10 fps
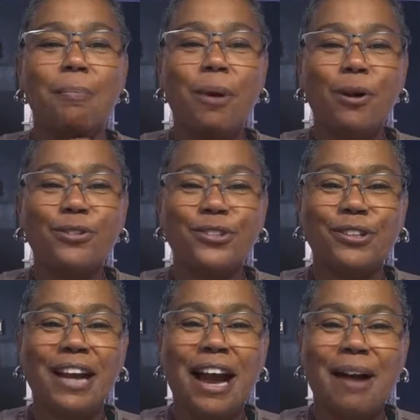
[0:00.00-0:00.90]
post
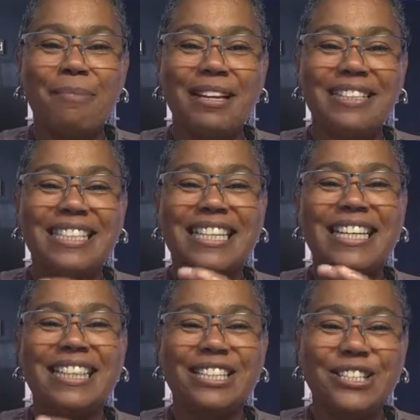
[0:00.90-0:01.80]
your comments
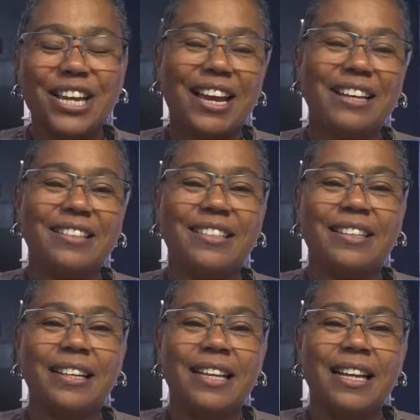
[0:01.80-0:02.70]
in the chats.